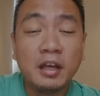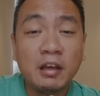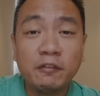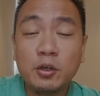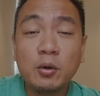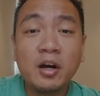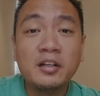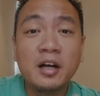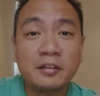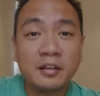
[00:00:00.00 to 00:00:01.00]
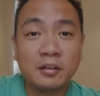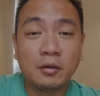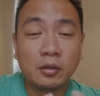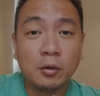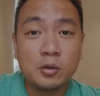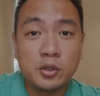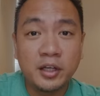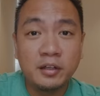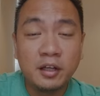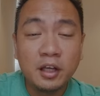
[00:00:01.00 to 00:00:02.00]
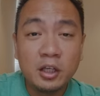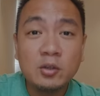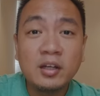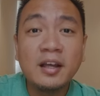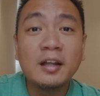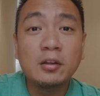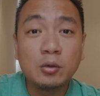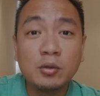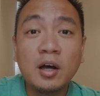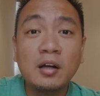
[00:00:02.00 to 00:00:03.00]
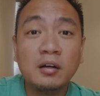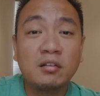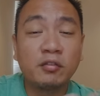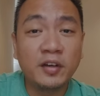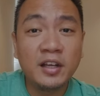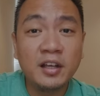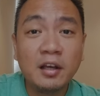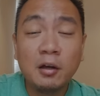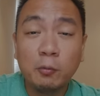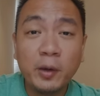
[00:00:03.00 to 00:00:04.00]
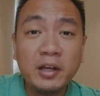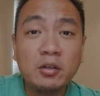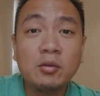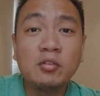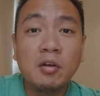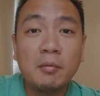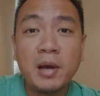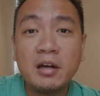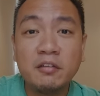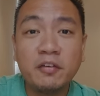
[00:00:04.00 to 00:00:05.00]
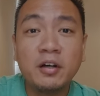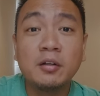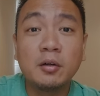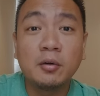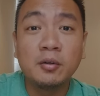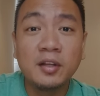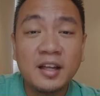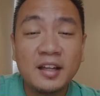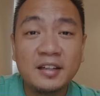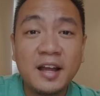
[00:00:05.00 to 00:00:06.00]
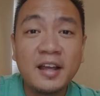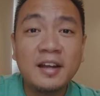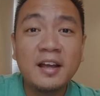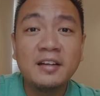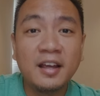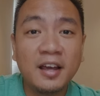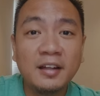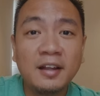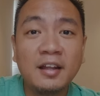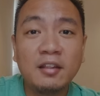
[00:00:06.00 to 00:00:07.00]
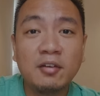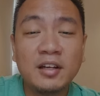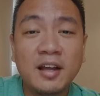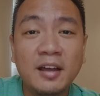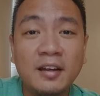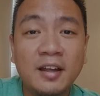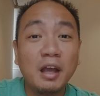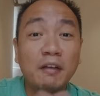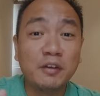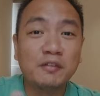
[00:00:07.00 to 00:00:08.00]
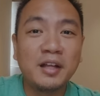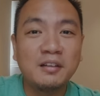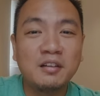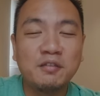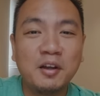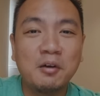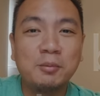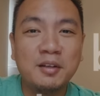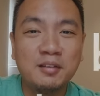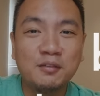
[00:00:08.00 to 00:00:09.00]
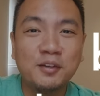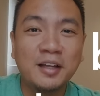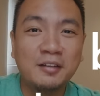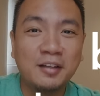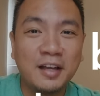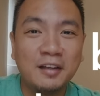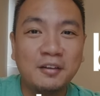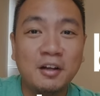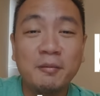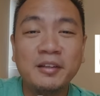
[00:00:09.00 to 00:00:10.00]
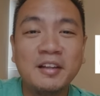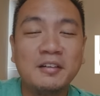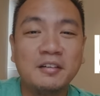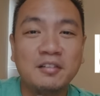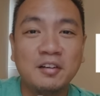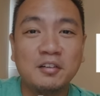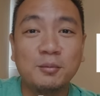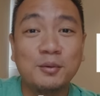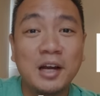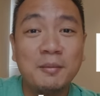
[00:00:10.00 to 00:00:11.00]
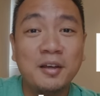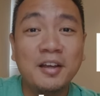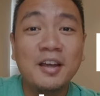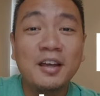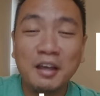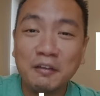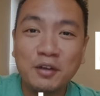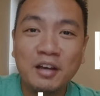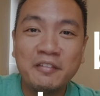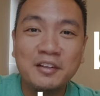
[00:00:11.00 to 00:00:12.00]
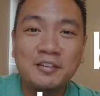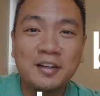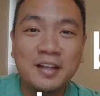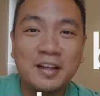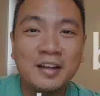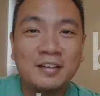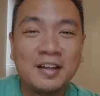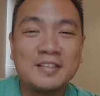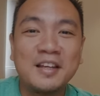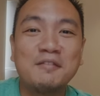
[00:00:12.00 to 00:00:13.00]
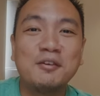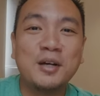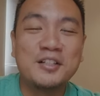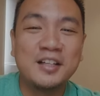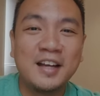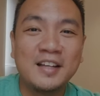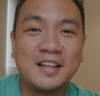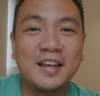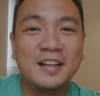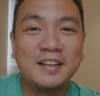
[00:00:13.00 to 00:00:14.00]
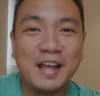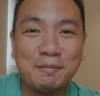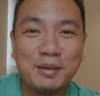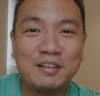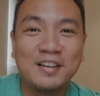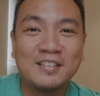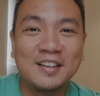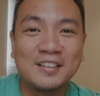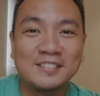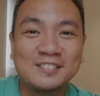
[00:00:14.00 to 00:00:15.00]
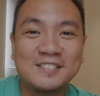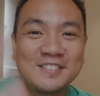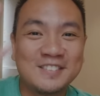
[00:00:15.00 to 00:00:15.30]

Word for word: If you are not yet on GoTrade, you can get two dollars free when you use my referral code nine nine eight eight three nine. If you've liked this video, please don't forget to like, comment, and consider subscribing if you haven't already. Thanks again for watching, guys, and happy investing.